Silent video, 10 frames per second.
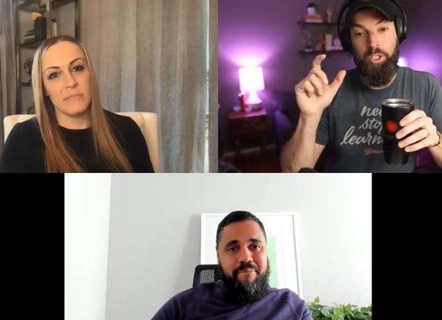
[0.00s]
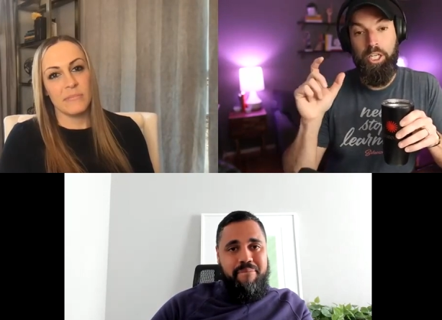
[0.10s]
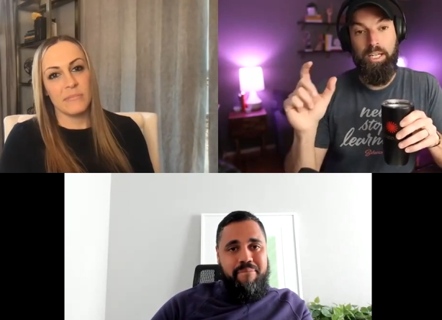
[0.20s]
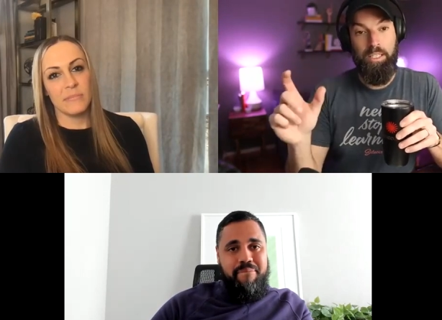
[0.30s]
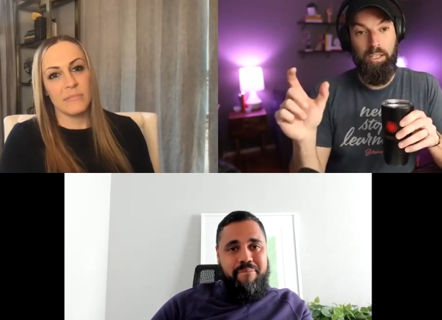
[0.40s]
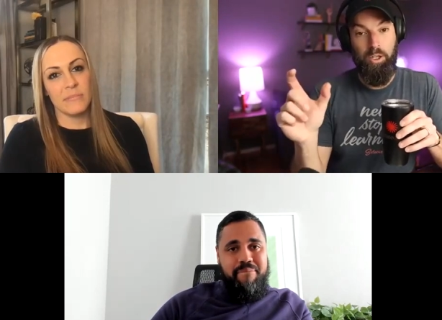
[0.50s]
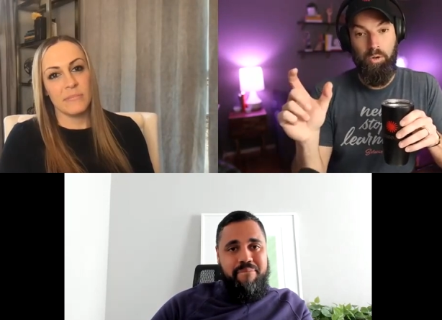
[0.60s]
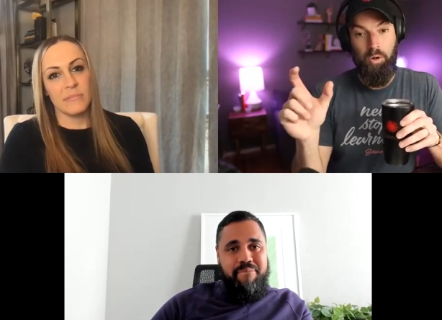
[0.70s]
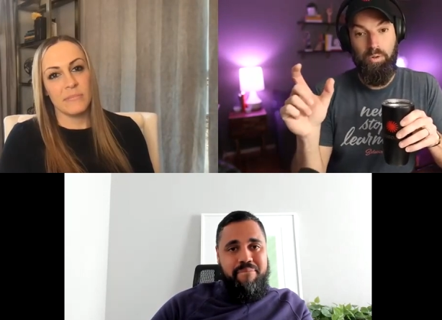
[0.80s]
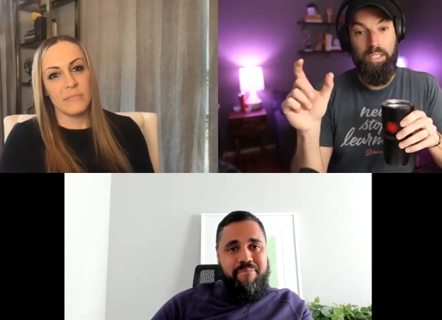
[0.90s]
Speaker 1: just a
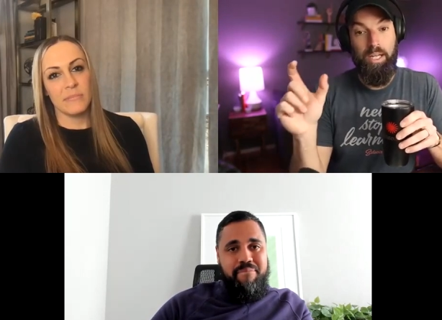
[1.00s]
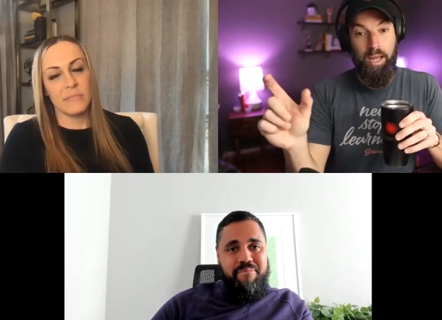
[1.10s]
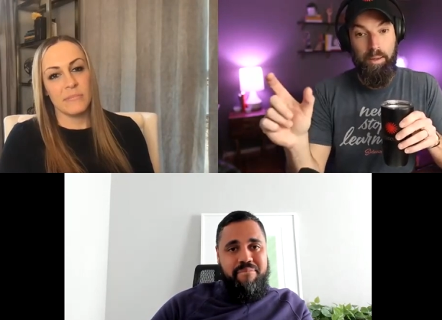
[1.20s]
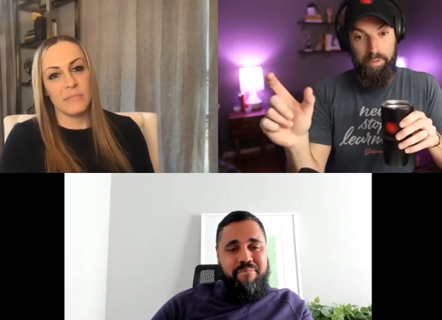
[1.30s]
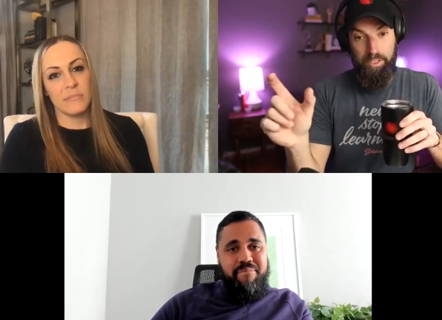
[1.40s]
logo type,